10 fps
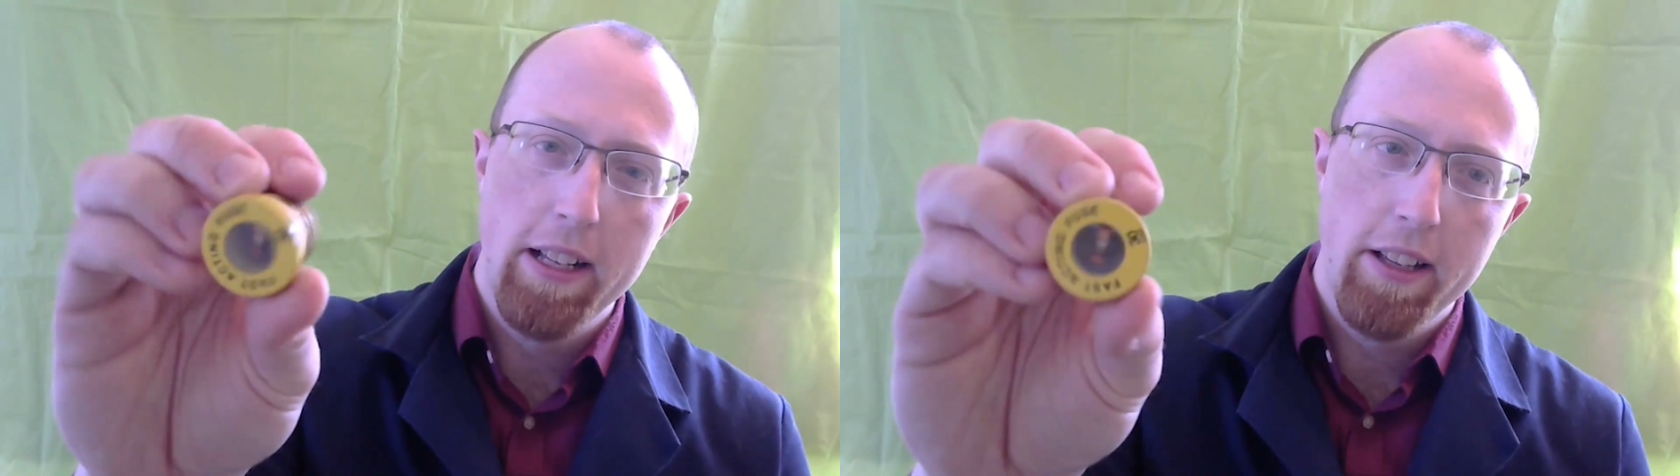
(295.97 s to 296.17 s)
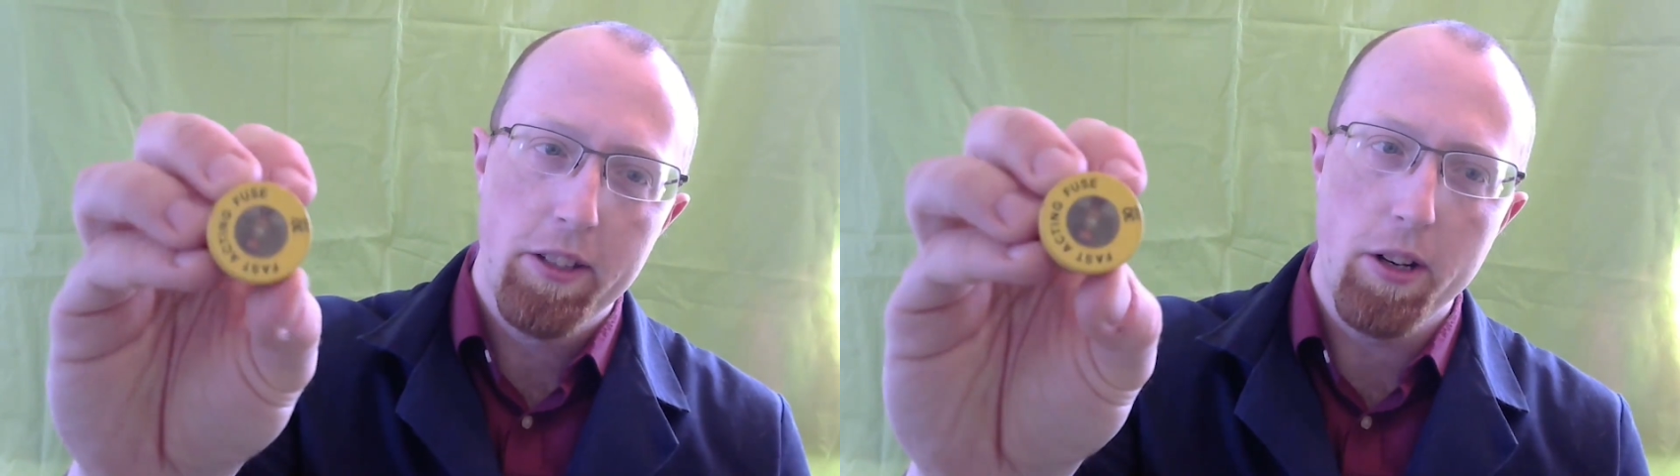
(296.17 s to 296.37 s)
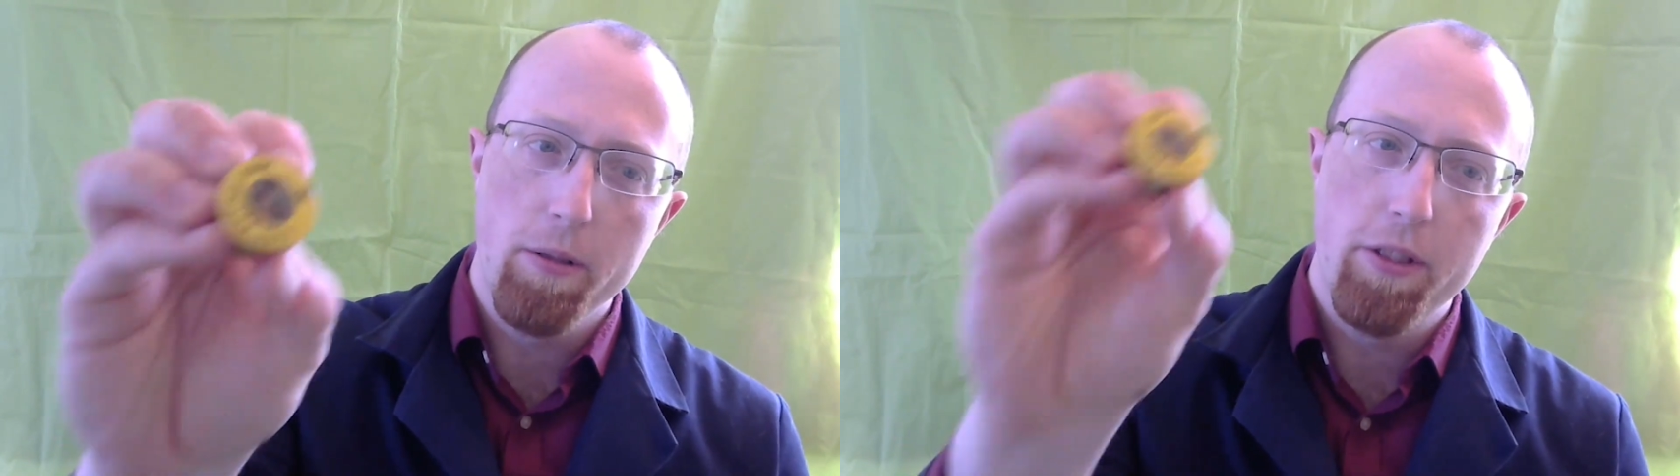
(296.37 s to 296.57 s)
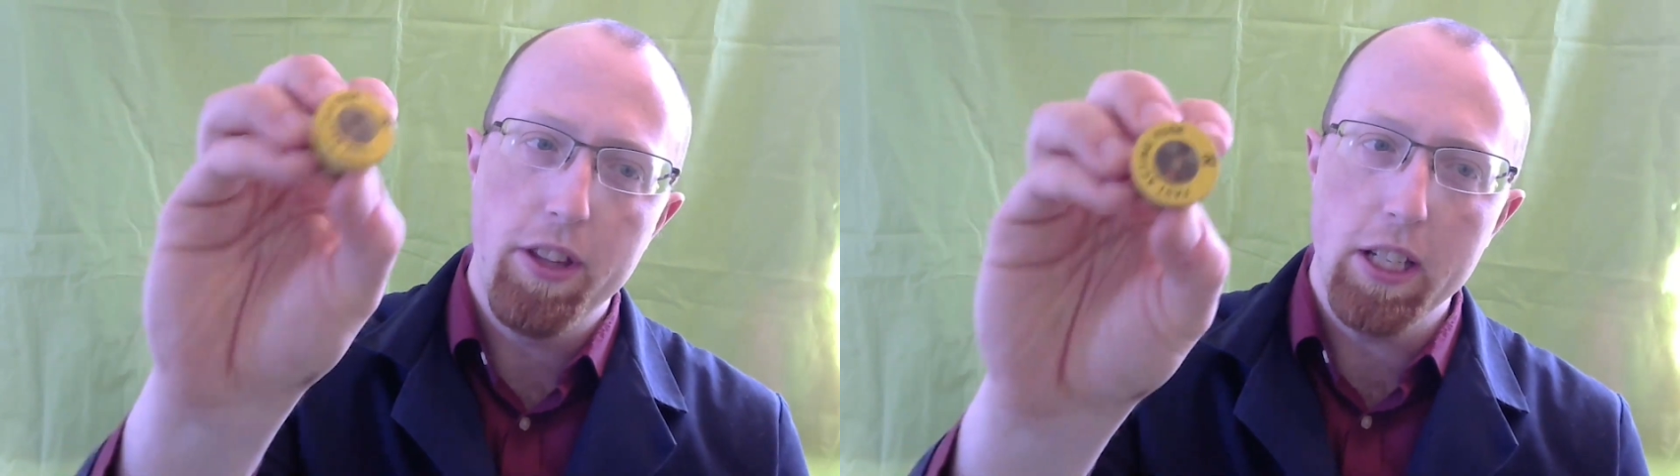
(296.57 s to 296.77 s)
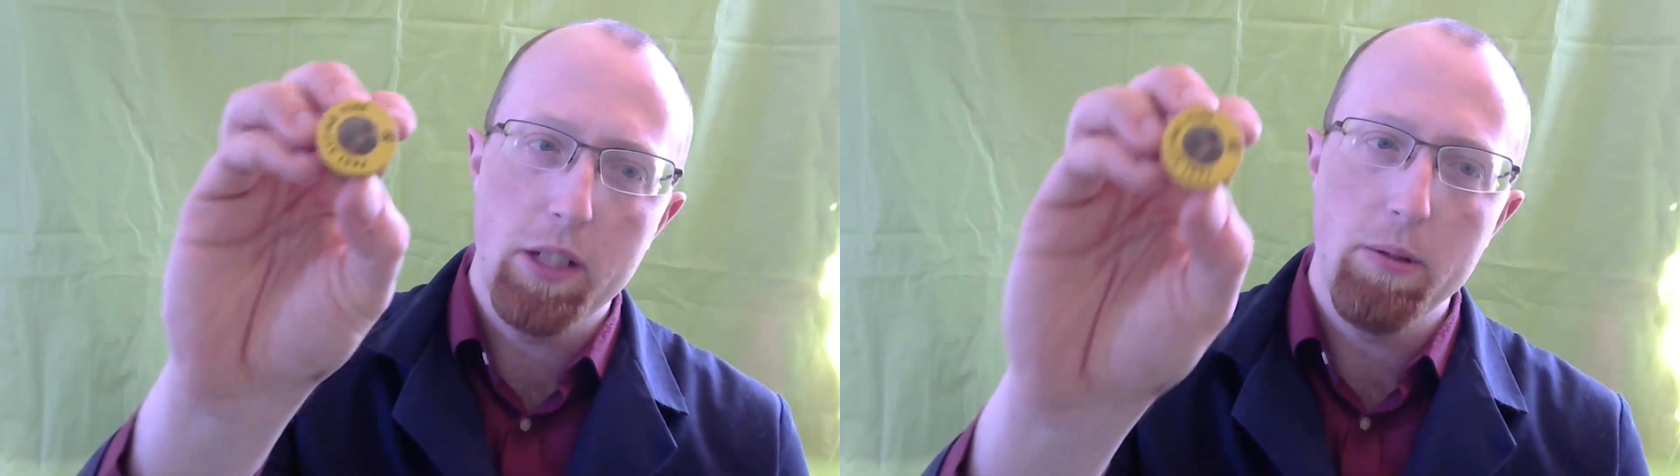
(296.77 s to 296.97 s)
So
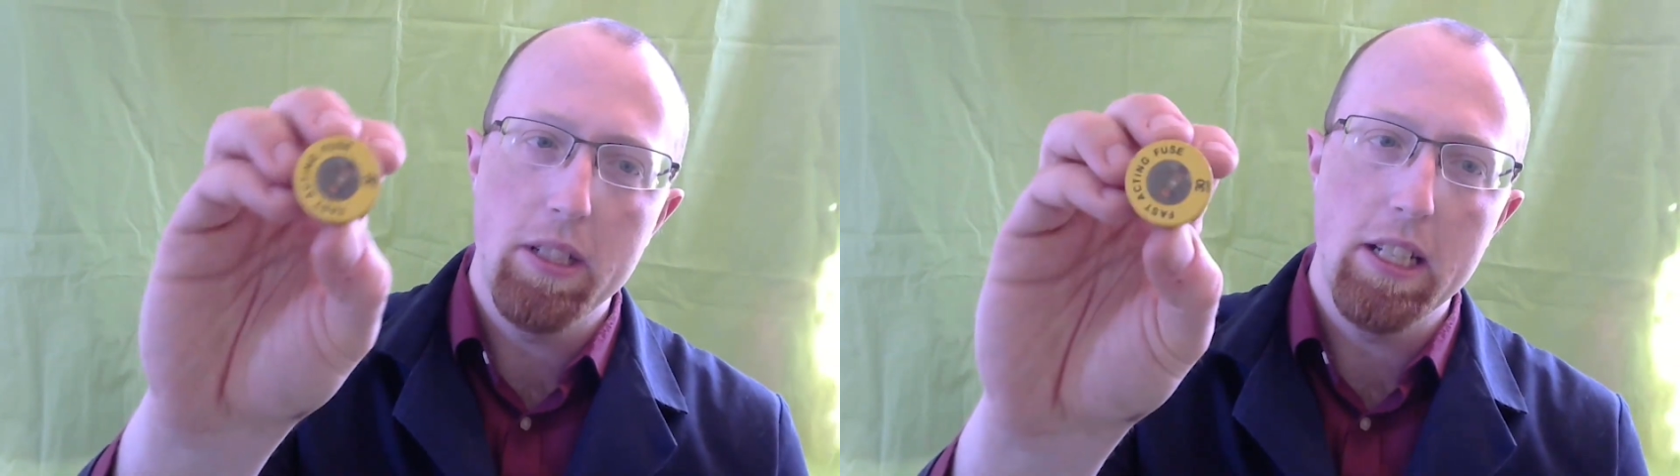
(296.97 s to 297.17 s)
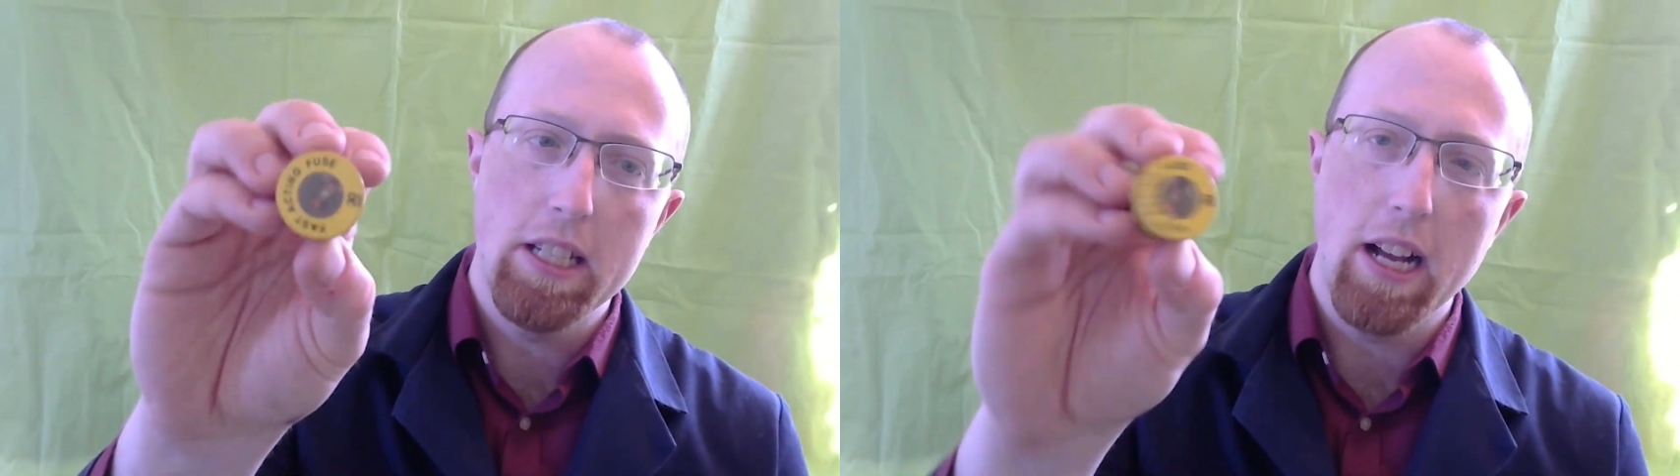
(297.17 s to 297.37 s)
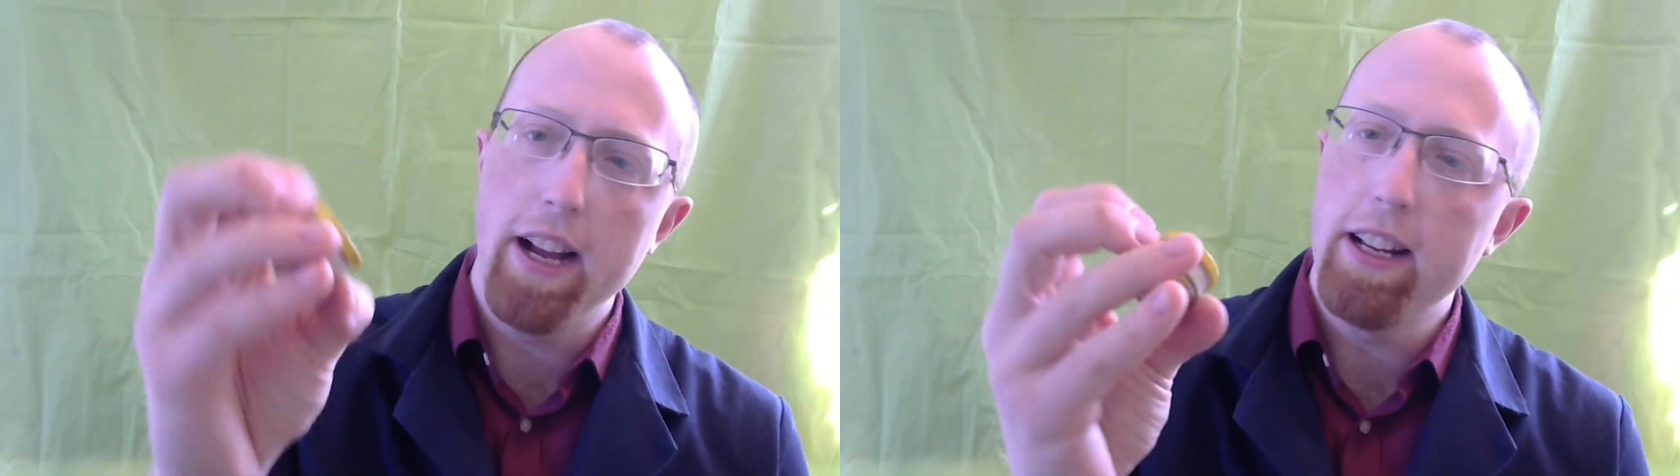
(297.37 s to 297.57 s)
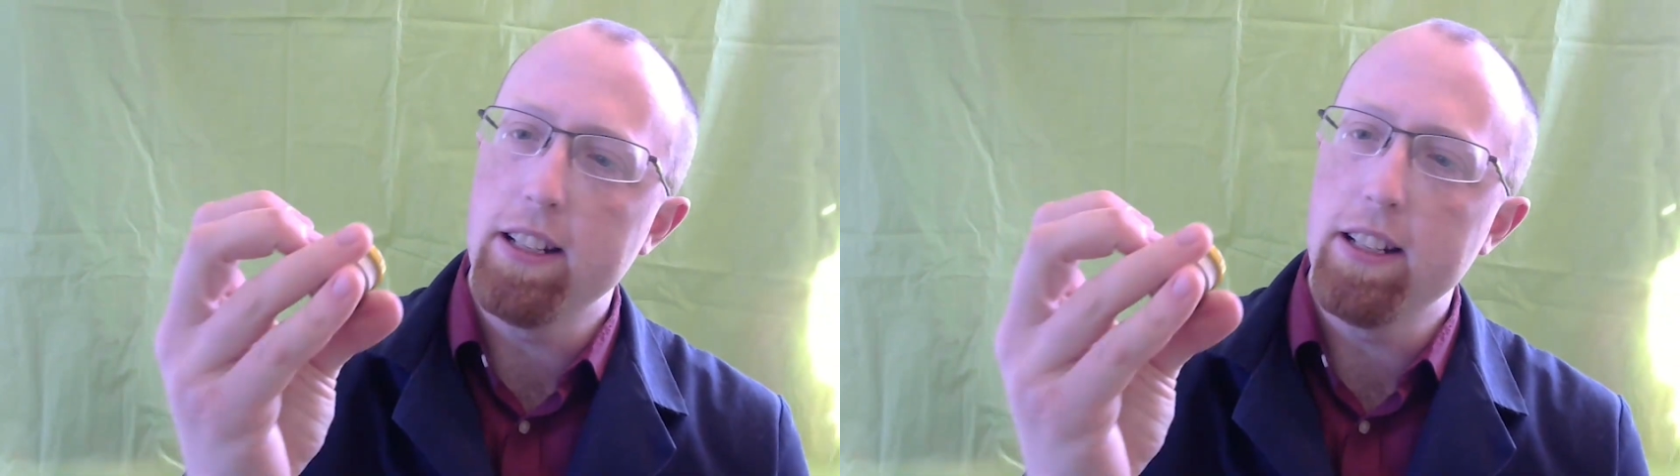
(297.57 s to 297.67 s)
this was designed,